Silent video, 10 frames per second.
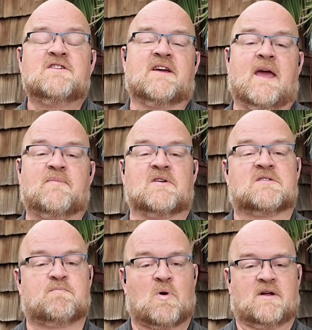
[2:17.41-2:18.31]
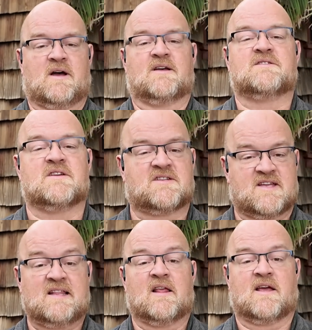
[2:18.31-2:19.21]
to keep the
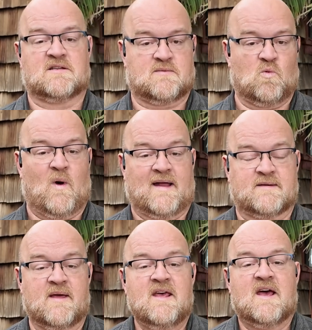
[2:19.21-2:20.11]
seedlings wet.